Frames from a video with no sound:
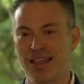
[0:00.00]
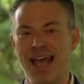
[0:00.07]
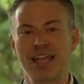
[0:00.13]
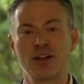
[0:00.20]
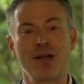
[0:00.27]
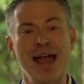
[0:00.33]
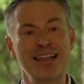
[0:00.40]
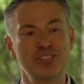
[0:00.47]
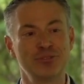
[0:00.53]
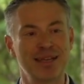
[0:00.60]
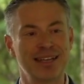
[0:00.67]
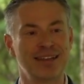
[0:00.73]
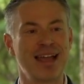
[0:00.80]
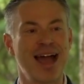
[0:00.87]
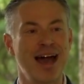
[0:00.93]
I
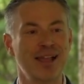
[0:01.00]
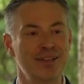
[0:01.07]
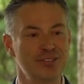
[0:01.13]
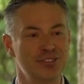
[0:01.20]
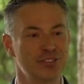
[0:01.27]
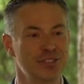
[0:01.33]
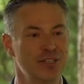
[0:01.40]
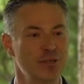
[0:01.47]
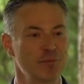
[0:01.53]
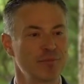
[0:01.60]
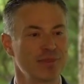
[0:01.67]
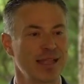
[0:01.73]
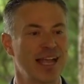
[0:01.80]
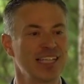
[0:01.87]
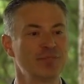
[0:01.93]
graduated college.
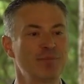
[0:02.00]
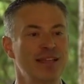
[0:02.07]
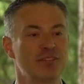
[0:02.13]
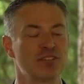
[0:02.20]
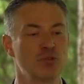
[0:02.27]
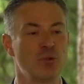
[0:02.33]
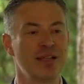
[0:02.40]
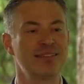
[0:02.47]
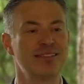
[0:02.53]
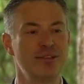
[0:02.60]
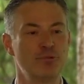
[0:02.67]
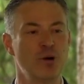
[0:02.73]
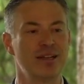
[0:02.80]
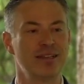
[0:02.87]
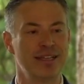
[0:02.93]
I spent
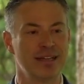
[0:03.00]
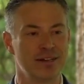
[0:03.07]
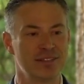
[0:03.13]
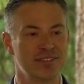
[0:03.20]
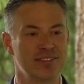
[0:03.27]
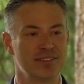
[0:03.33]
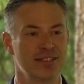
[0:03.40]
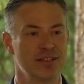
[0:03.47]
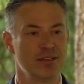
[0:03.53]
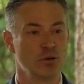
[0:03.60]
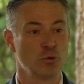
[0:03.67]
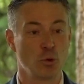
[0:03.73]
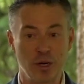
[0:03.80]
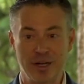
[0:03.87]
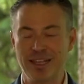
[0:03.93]
21 years
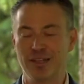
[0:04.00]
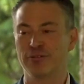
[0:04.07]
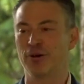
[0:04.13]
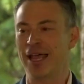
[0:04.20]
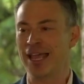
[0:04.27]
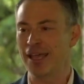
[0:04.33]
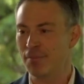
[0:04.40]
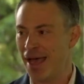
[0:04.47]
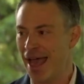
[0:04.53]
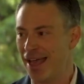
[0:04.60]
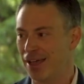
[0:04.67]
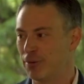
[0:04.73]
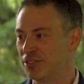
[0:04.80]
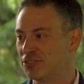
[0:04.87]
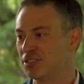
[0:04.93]
working for AIPAC,
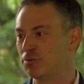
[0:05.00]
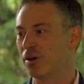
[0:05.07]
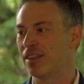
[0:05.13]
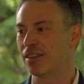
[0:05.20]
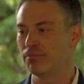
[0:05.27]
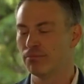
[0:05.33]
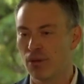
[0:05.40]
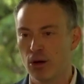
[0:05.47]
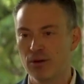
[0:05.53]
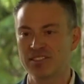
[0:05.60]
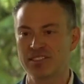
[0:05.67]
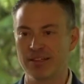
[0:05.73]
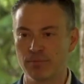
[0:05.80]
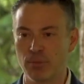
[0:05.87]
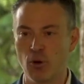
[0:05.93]
which is one of the
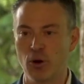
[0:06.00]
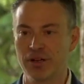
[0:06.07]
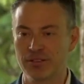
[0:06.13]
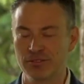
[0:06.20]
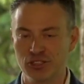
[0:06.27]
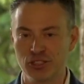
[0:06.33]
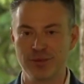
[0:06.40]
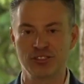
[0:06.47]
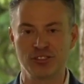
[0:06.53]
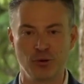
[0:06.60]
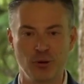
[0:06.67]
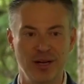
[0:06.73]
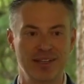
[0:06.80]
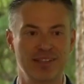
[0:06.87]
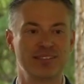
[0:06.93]
most important Jewish
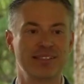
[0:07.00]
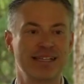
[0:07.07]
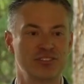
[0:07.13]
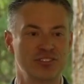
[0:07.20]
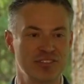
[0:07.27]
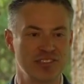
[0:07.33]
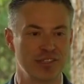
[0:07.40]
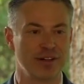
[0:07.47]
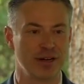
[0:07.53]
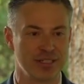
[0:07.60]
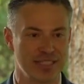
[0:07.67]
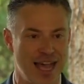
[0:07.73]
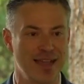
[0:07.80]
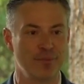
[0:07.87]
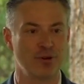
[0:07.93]
organizations of our
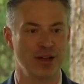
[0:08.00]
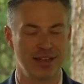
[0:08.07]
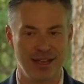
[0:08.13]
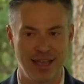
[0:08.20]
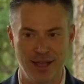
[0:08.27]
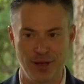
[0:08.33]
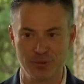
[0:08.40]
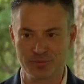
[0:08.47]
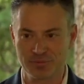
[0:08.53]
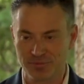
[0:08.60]
time right now.